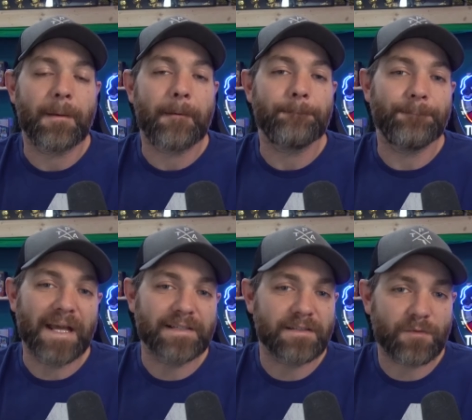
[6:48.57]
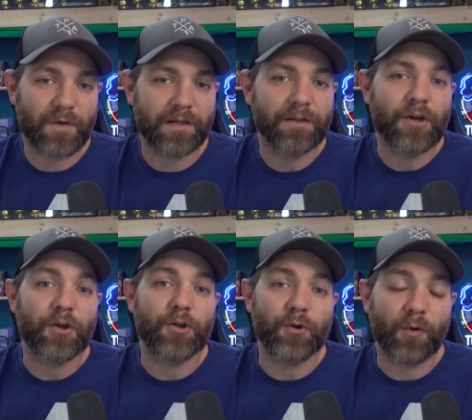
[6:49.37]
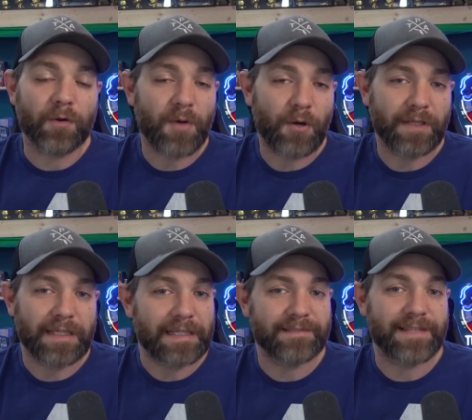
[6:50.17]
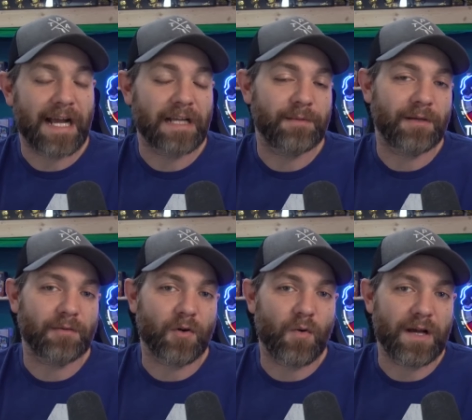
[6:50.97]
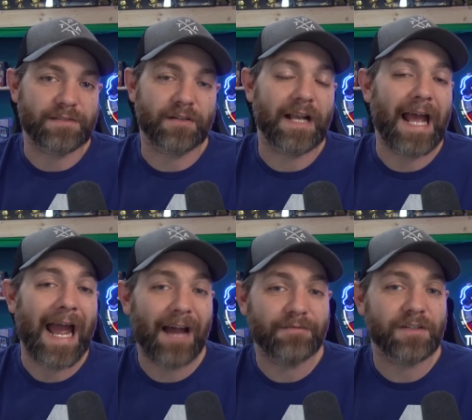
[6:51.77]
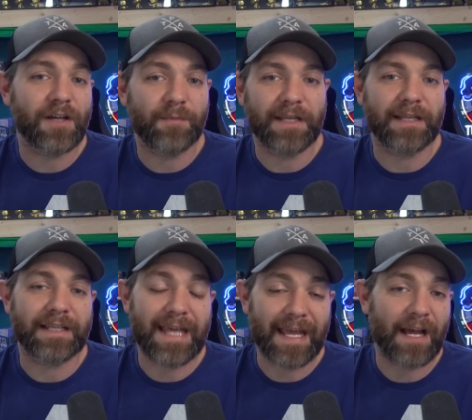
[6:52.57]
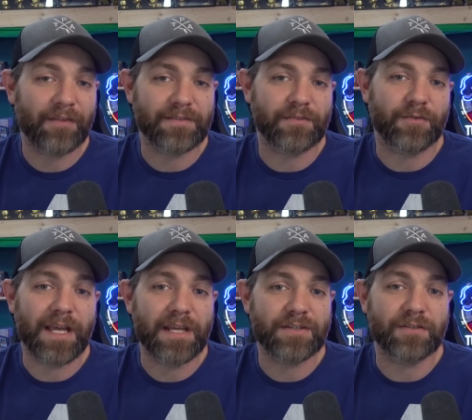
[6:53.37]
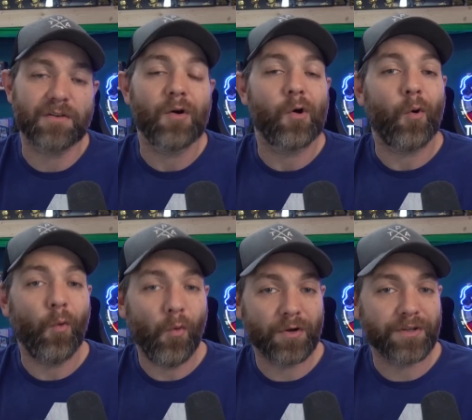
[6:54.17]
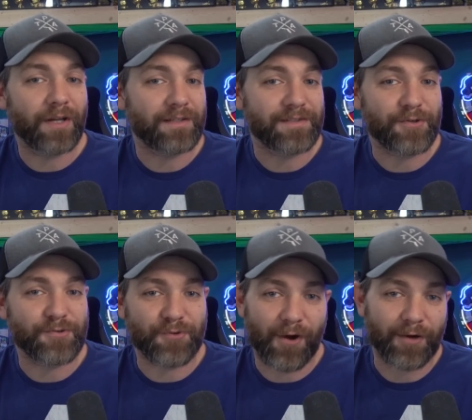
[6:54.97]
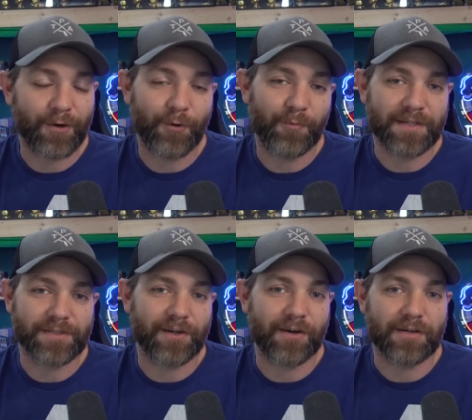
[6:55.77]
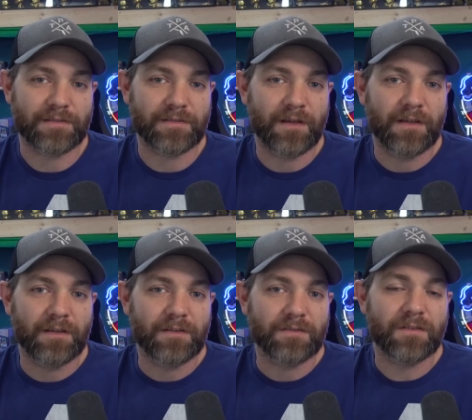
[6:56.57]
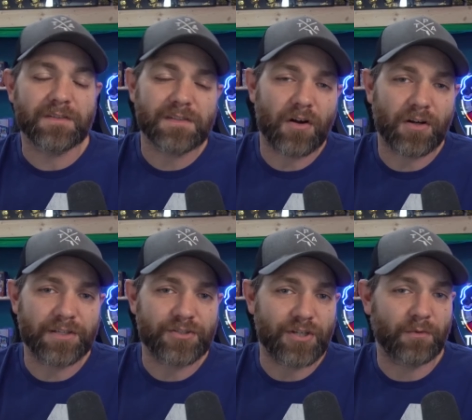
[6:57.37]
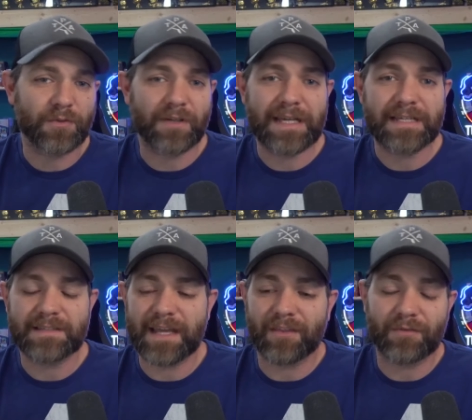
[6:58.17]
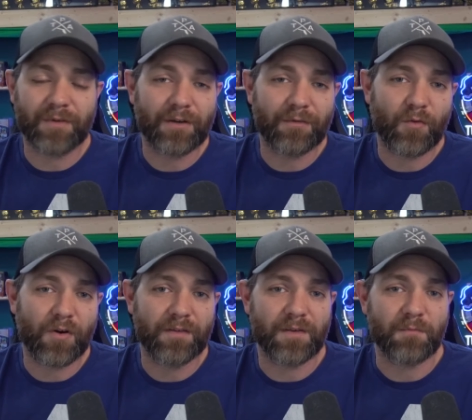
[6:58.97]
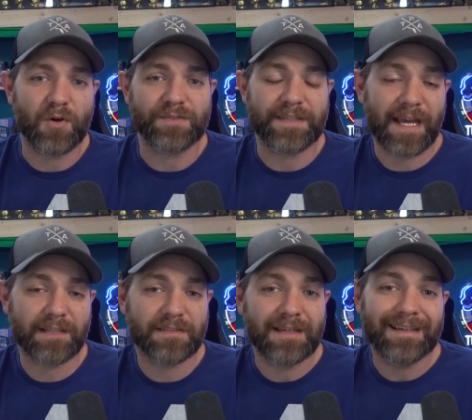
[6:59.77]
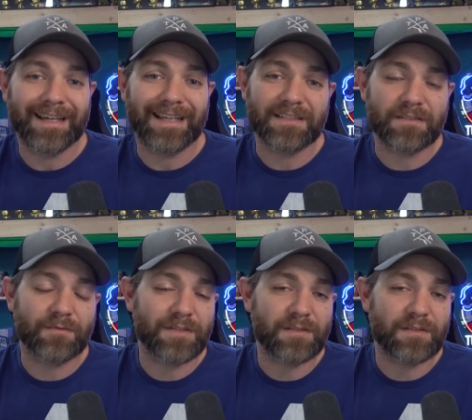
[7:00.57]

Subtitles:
makes it to where your opponent is not going to be able to quest. They're going to have to come in and take out this location, or you're going to start drawing a whole bunch of cards. So this card in general is a 3 or 4 of in most decks, and this is the reason